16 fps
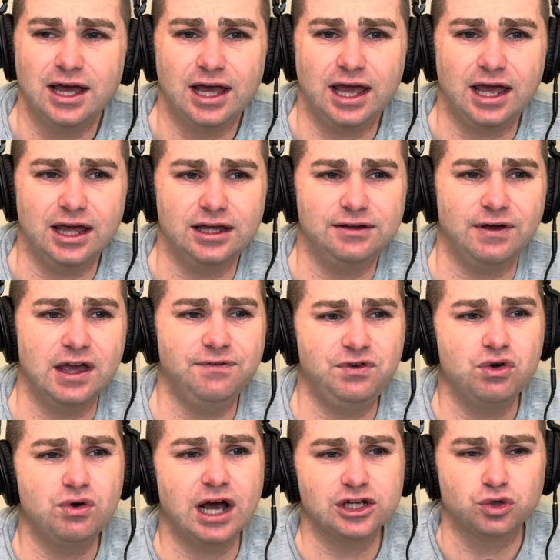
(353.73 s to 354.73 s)
If
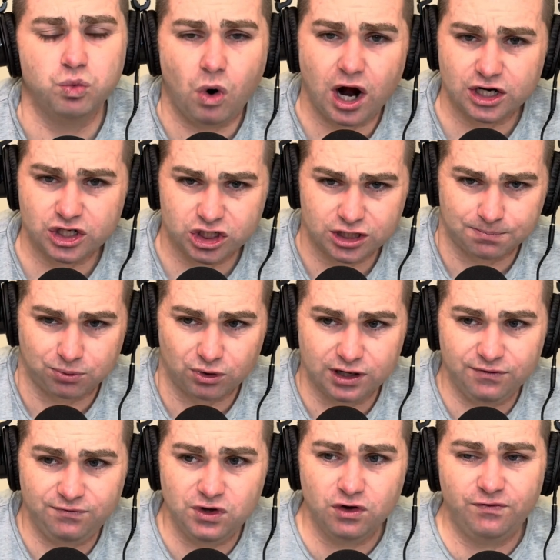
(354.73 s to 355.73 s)
you guys watched the
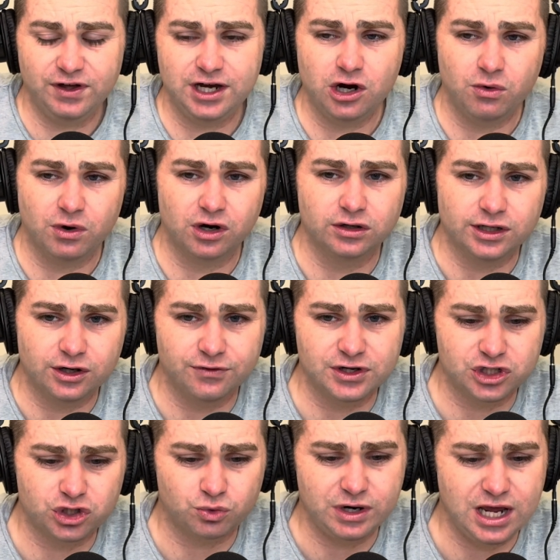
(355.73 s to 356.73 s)
preview video earlier
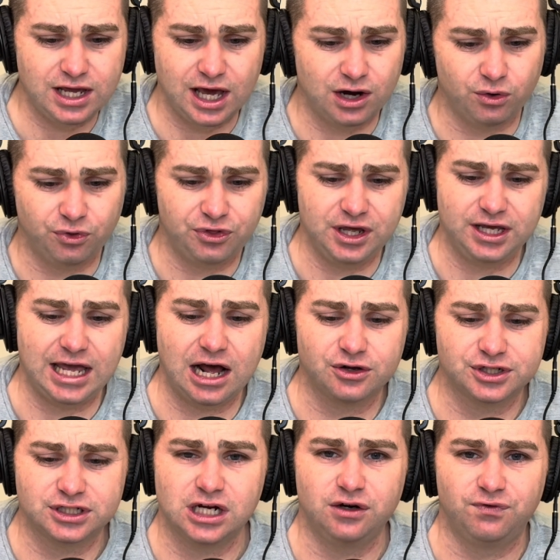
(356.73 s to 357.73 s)
this week, I don't think Cal
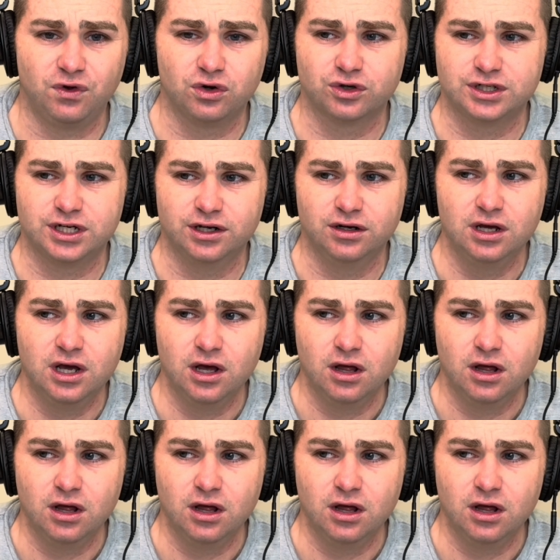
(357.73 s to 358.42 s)
State Fullerton,